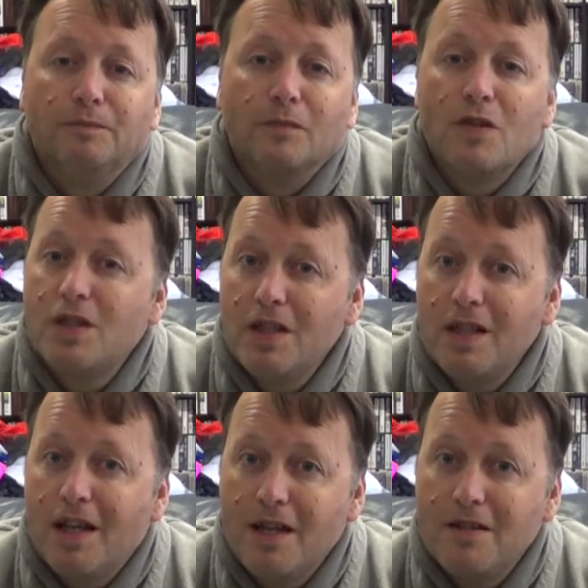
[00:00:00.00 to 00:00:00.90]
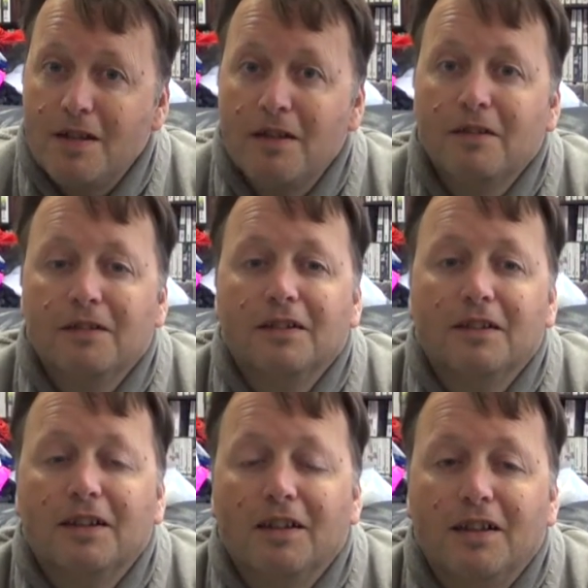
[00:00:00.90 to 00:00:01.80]
Sydney Hunter
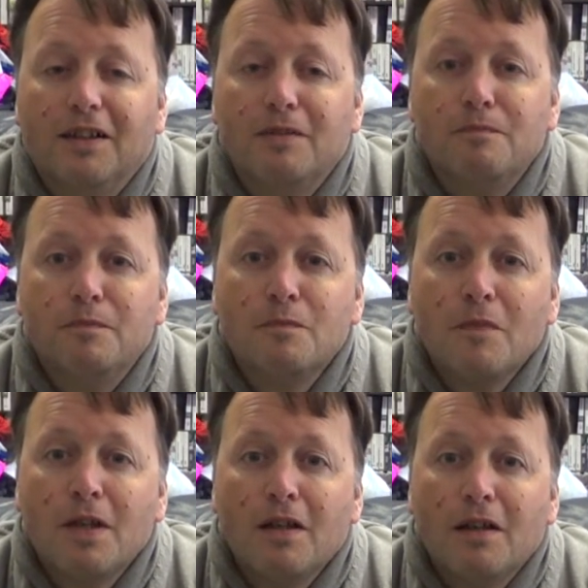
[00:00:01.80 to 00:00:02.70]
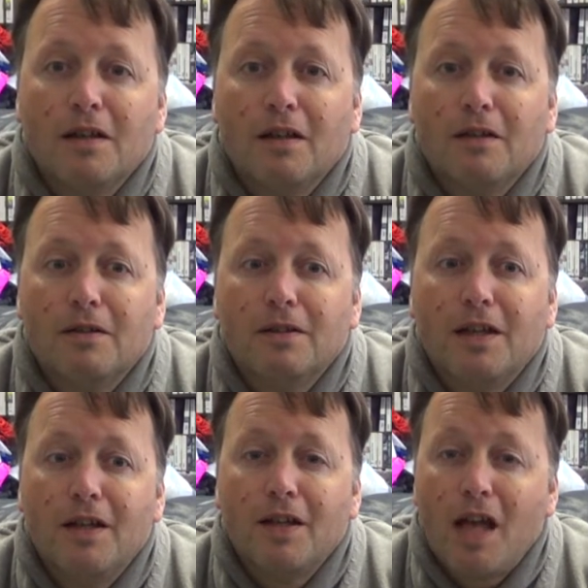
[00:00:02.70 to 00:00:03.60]
and
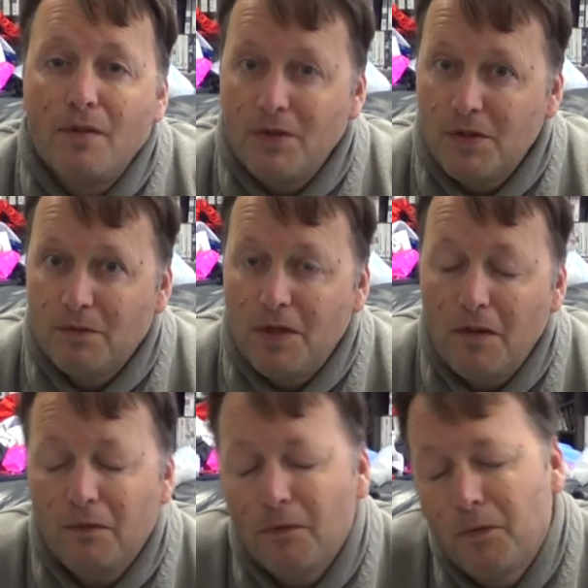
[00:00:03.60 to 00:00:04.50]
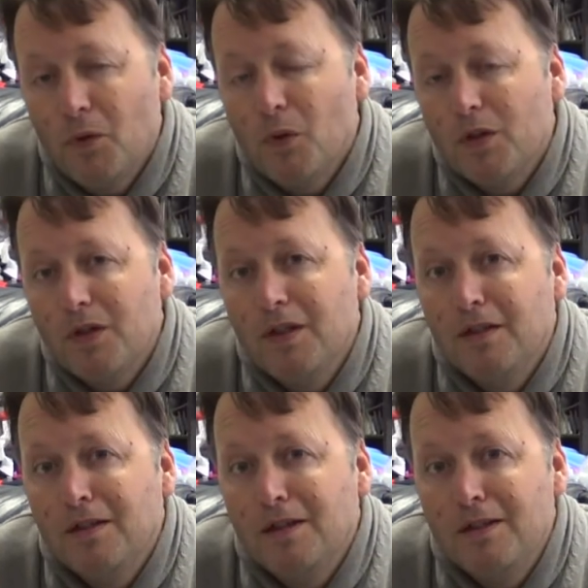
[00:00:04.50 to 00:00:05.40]
the Caverns of Death for the
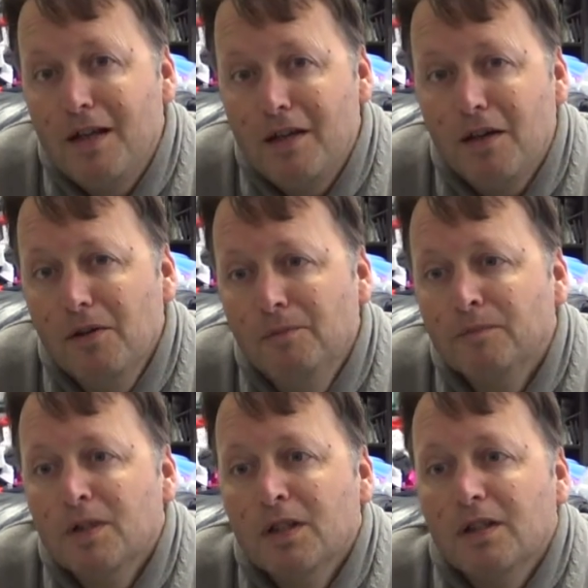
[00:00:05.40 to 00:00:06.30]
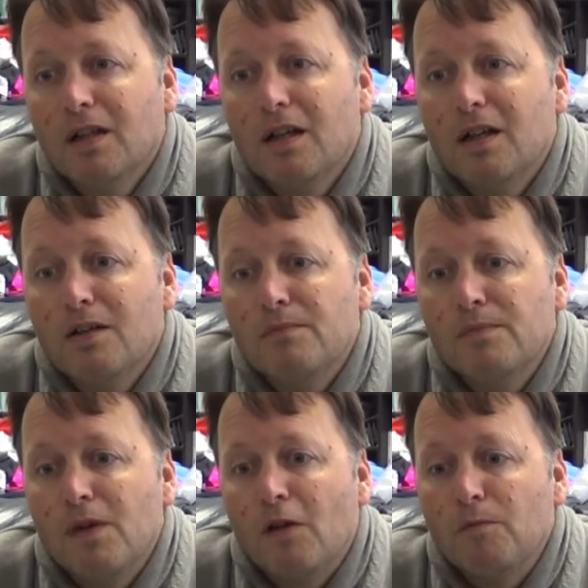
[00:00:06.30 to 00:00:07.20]
Nintendo.
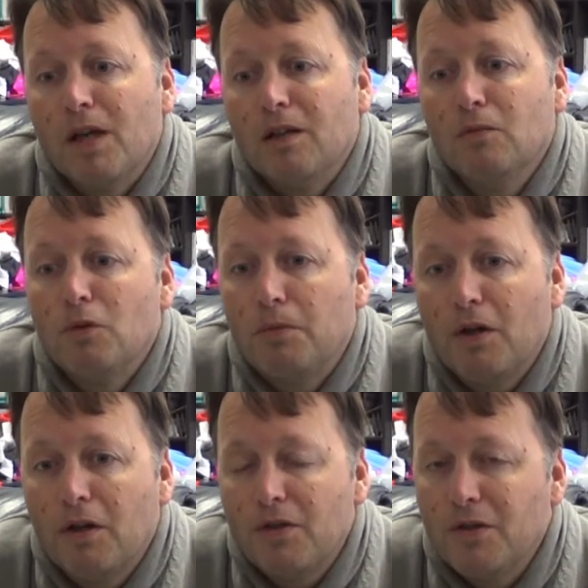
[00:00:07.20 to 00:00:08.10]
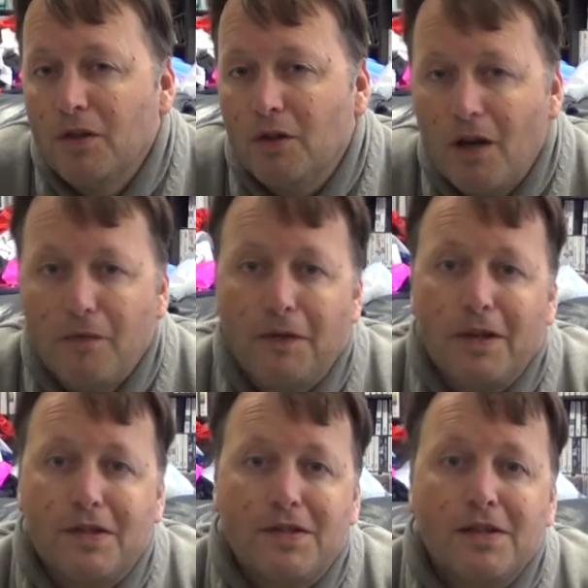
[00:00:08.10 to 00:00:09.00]
I've made a lot more progress on the
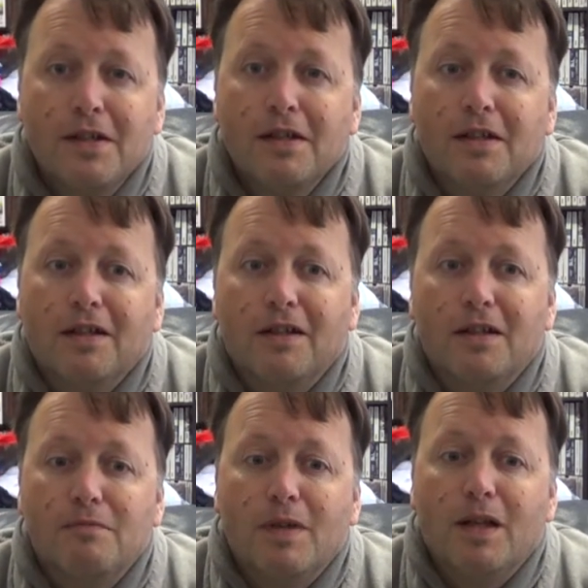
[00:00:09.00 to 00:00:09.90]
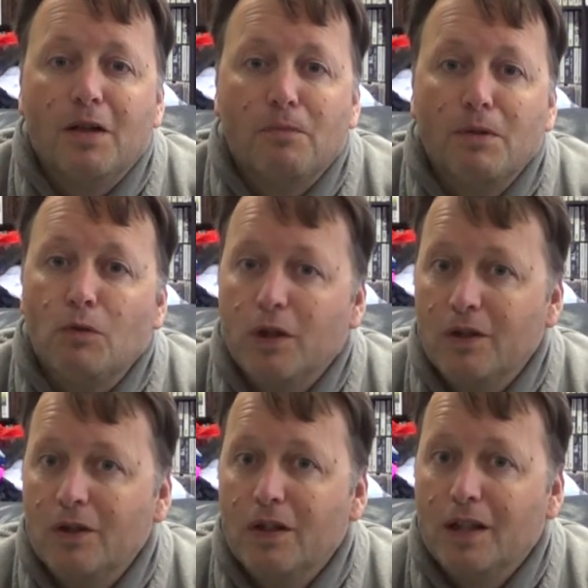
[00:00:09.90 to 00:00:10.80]
graphics, and I've been
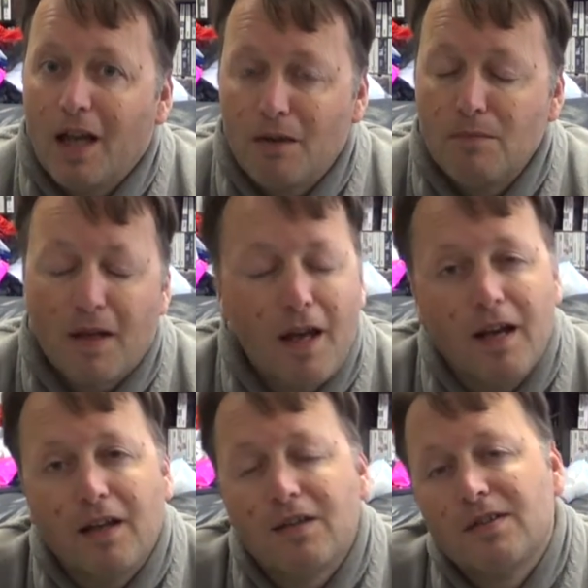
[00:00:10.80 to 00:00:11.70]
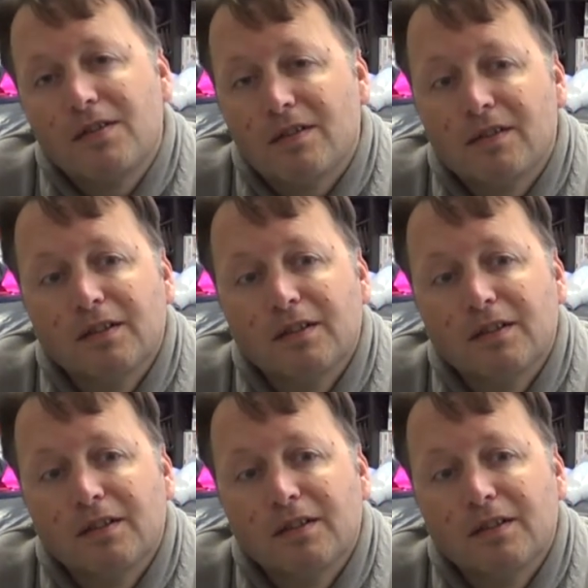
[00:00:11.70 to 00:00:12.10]
working on the game mechanics.